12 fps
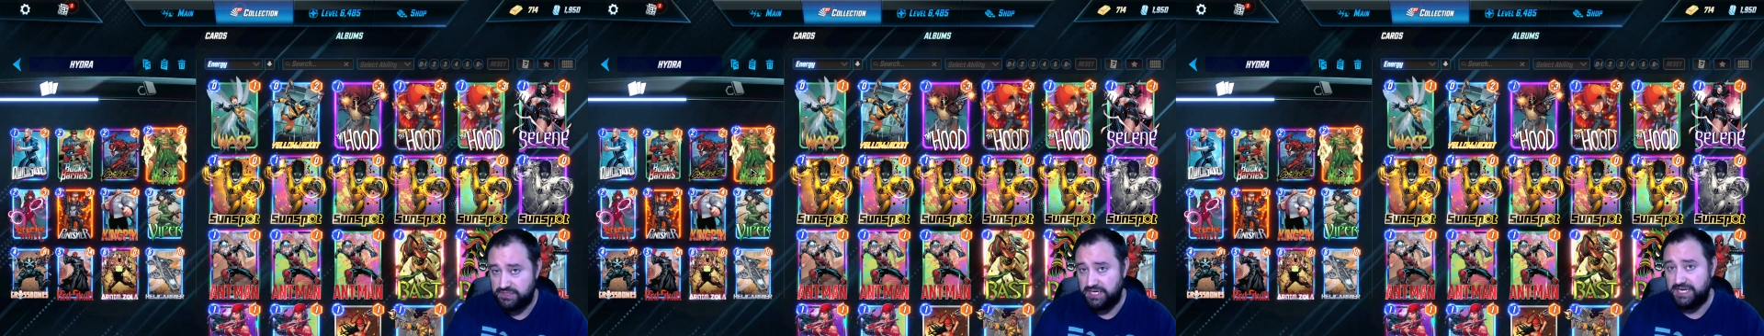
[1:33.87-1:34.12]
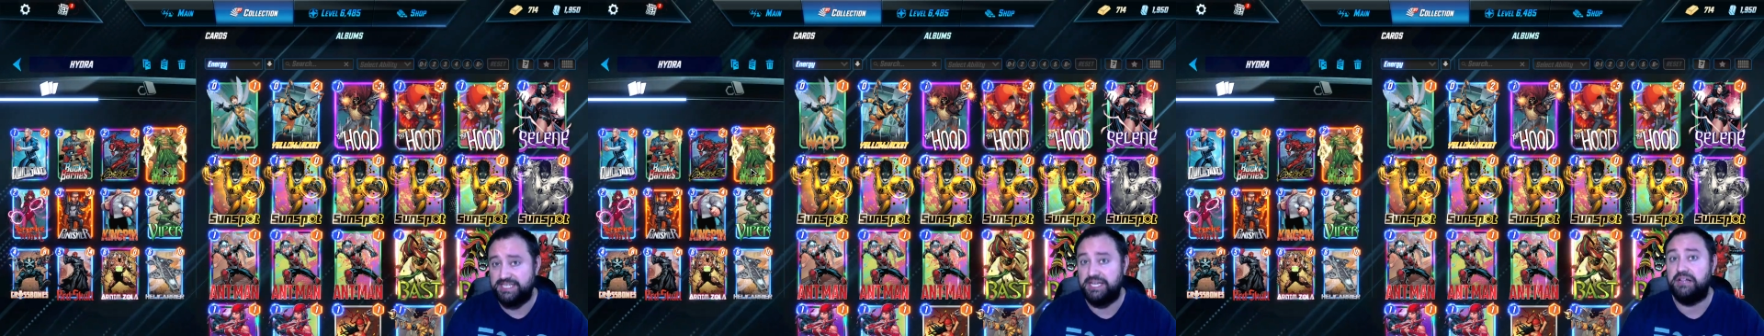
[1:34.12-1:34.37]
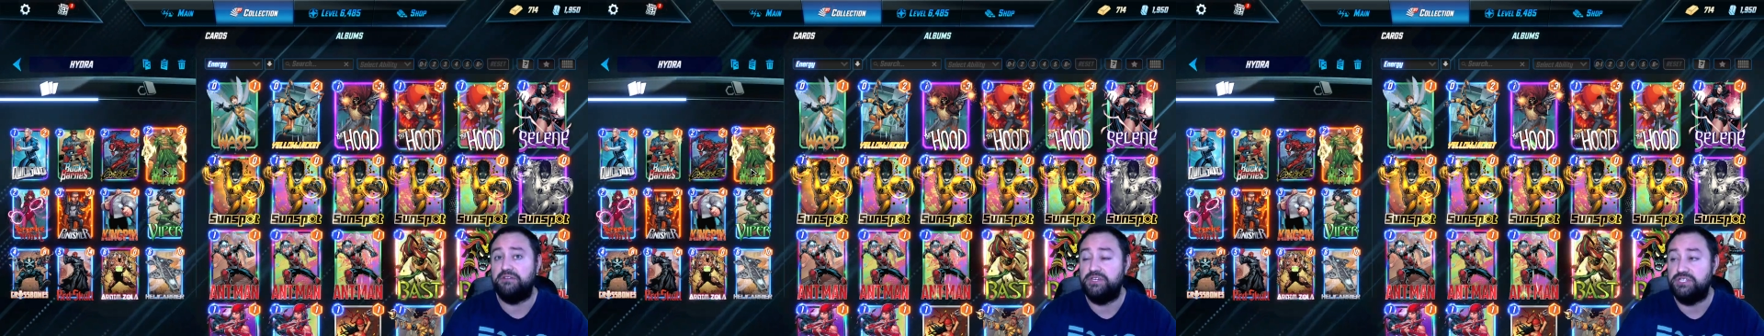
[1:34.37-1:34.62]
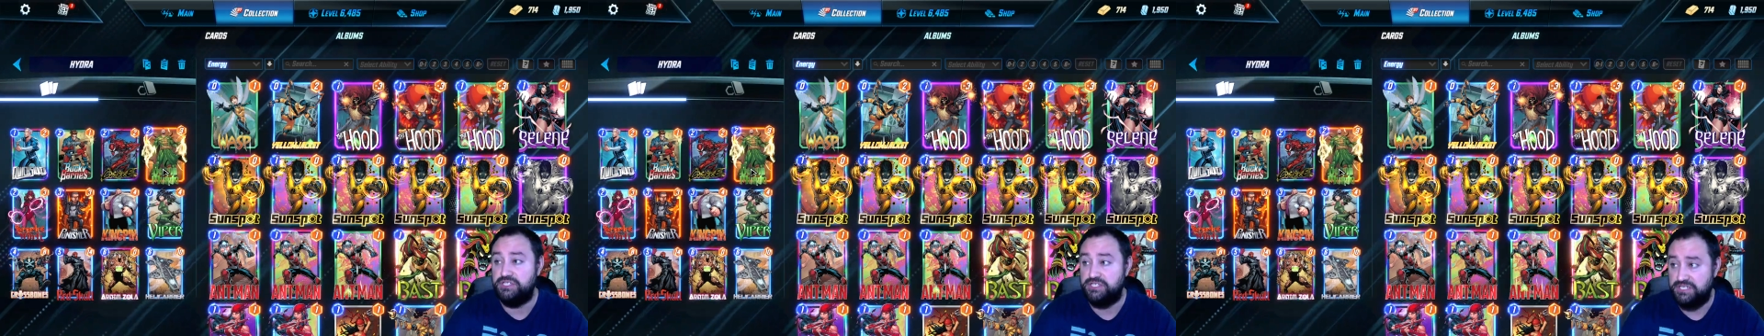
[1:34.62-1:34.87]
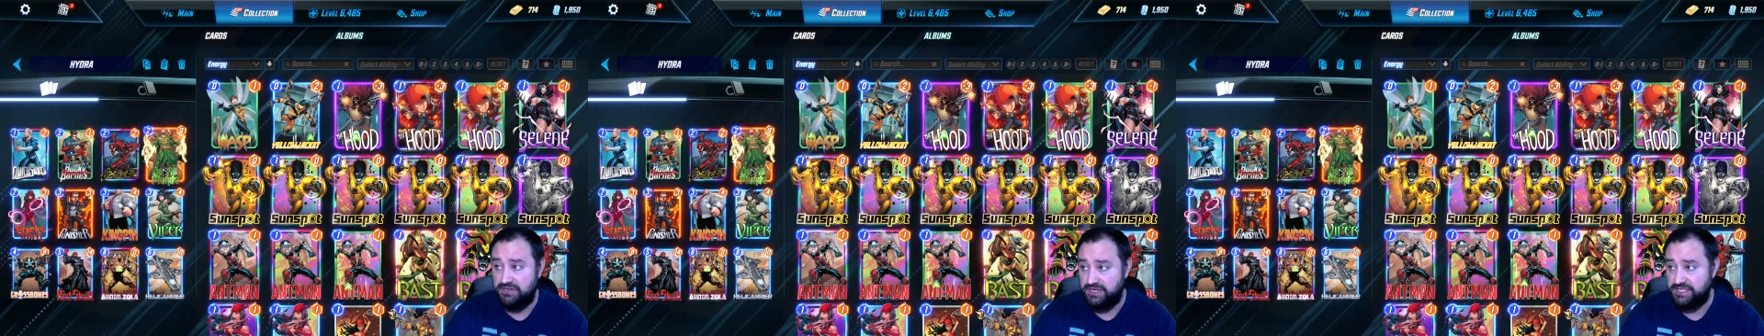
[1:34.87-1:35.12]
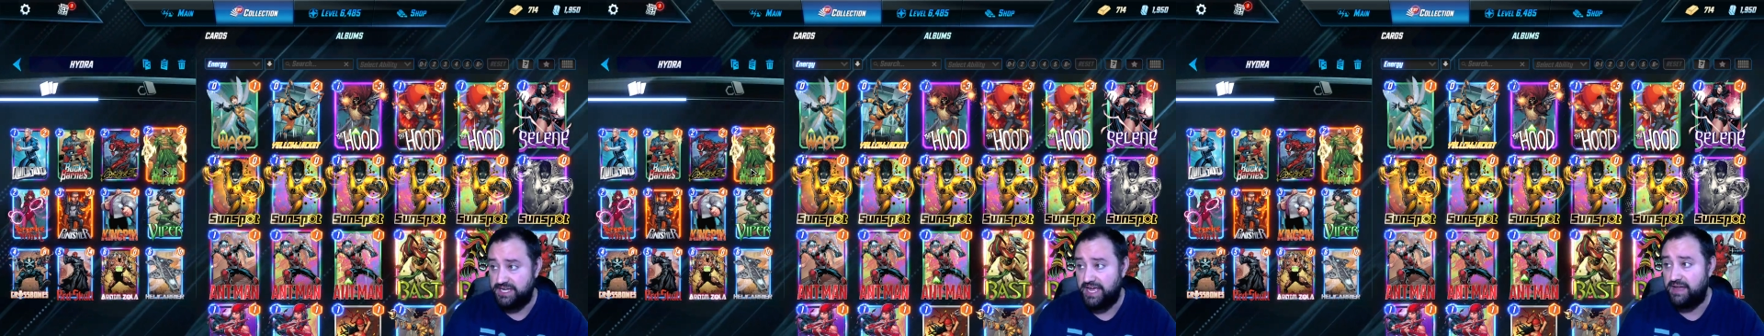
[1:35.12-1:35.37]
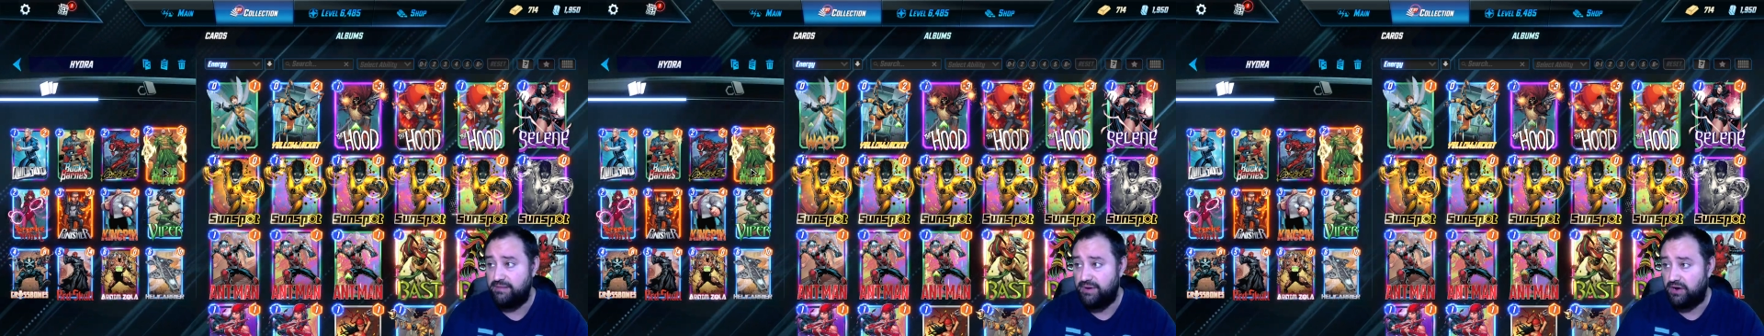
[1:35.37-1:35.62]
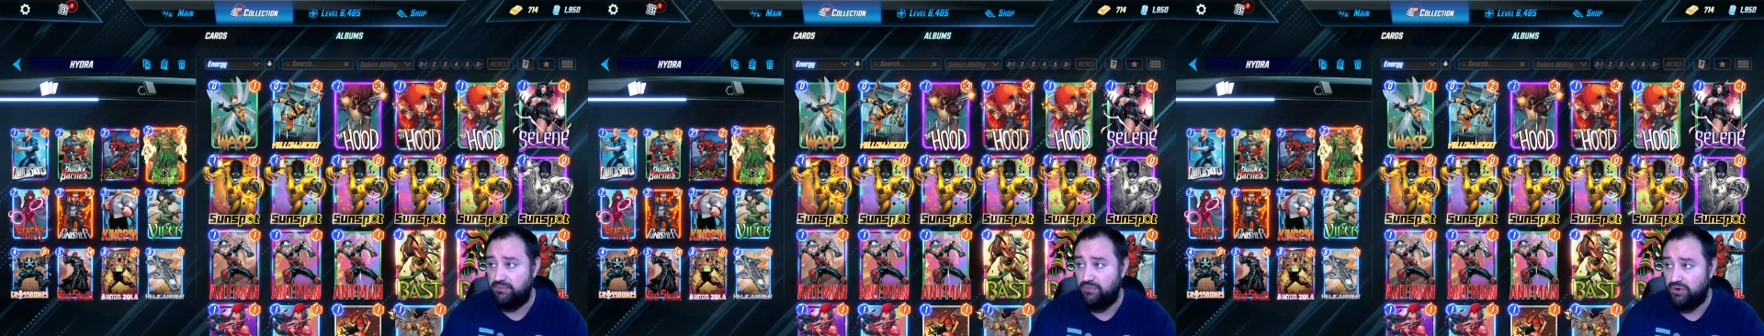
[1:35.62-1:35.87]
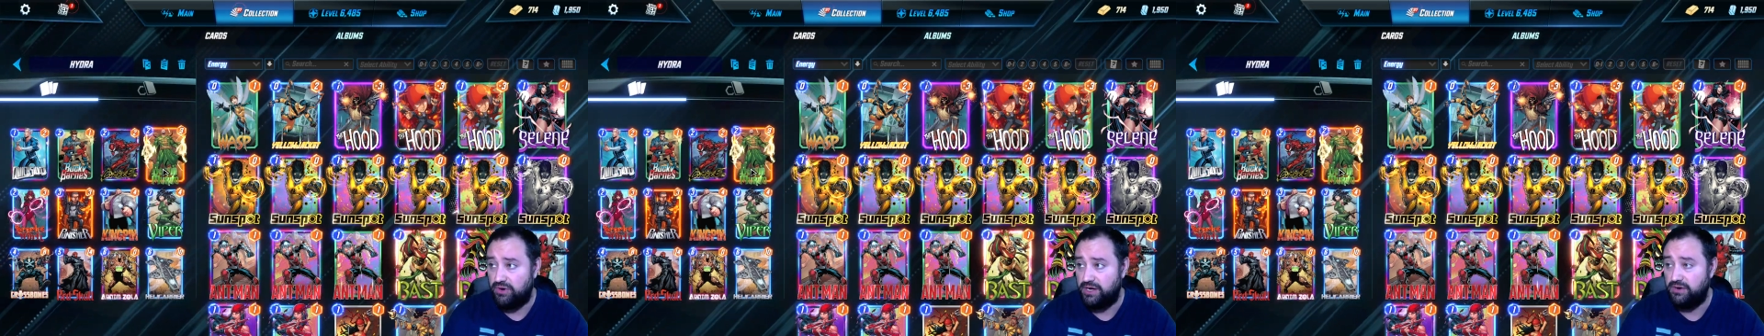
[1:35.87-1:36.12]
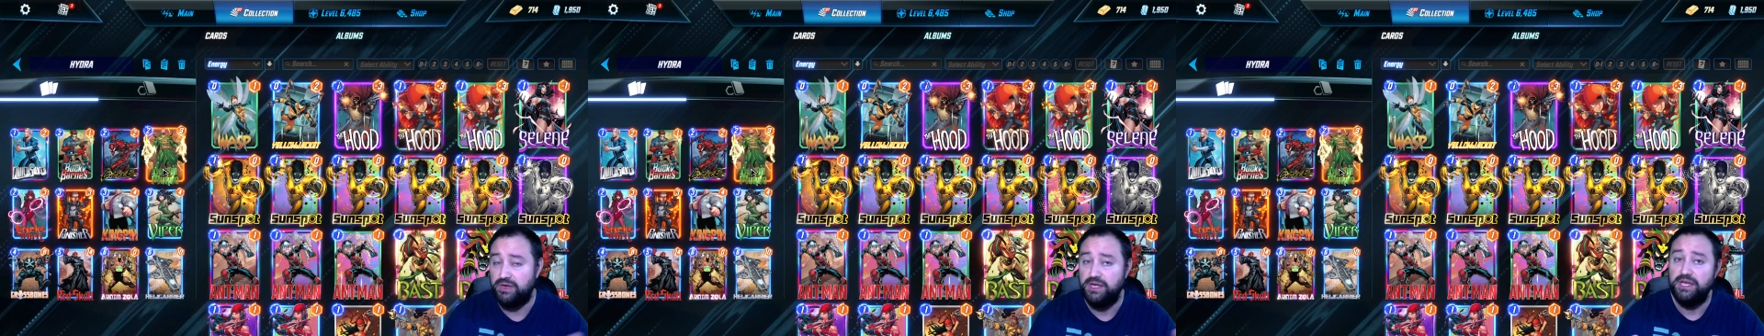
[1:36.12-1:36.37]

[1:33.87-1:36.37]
like a television series that had Baron Mordo